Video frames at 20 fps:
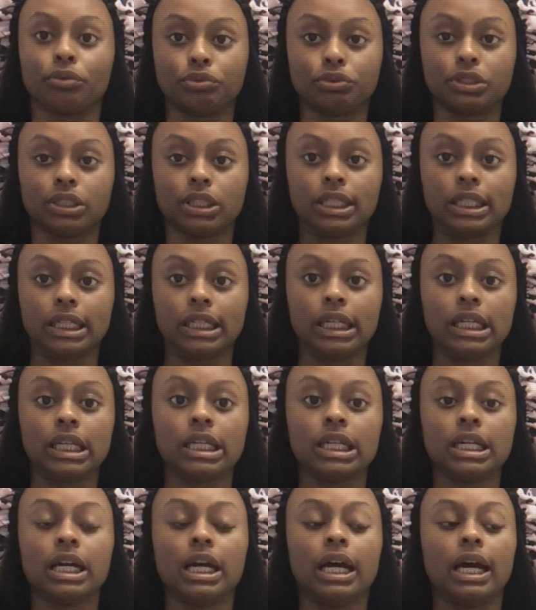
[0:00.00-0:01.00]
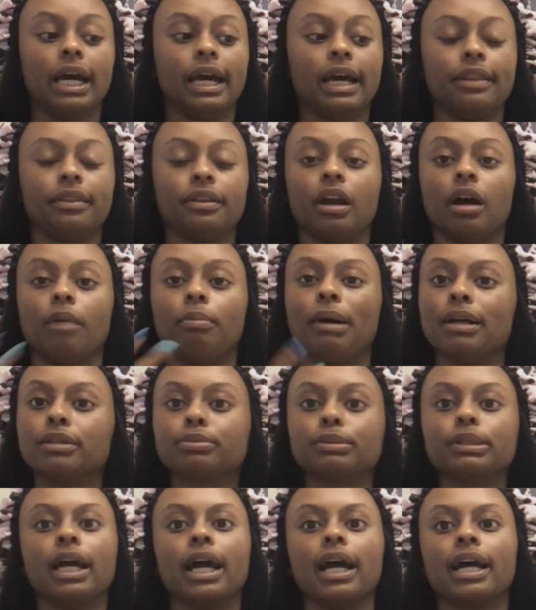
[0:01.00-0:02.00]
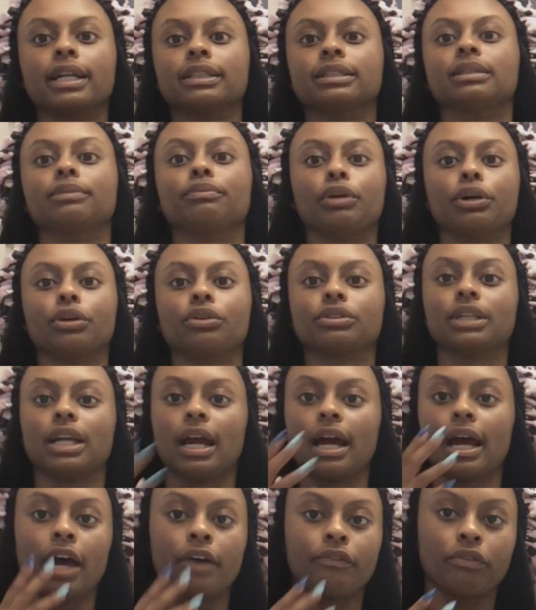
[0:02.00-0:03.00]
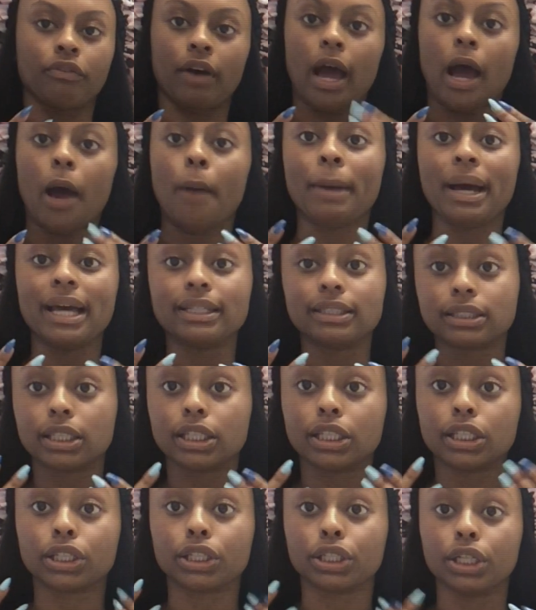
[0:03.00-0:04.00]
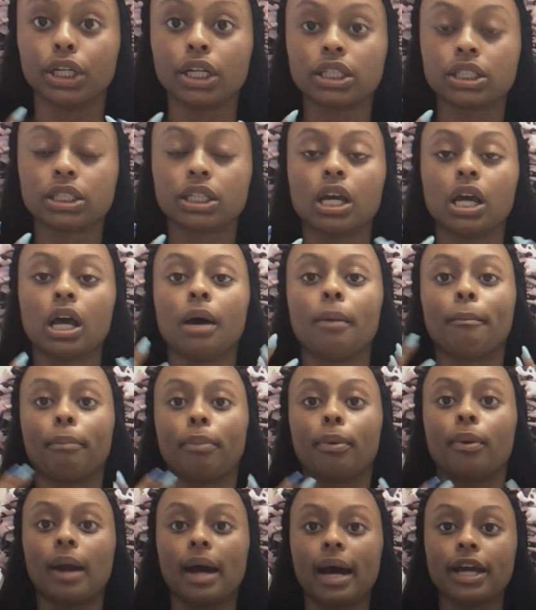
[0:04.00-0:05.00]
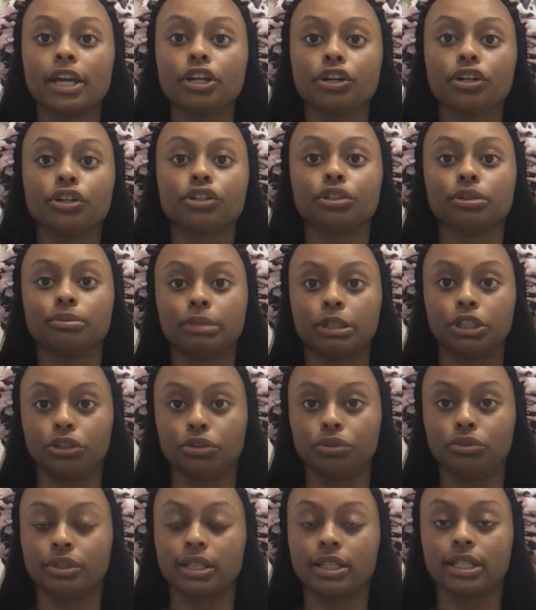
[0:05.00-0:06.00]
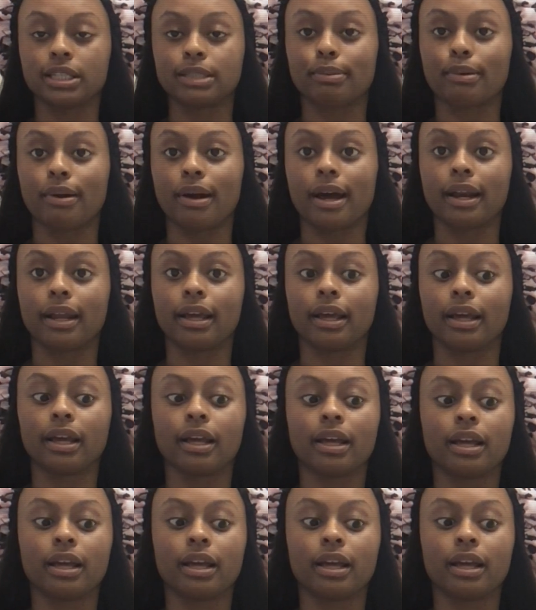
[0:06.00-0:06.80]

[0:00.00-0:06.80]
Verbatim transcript: routine, and then I'll possibly add in some photos that I have of how my skin looked prior to me using this product.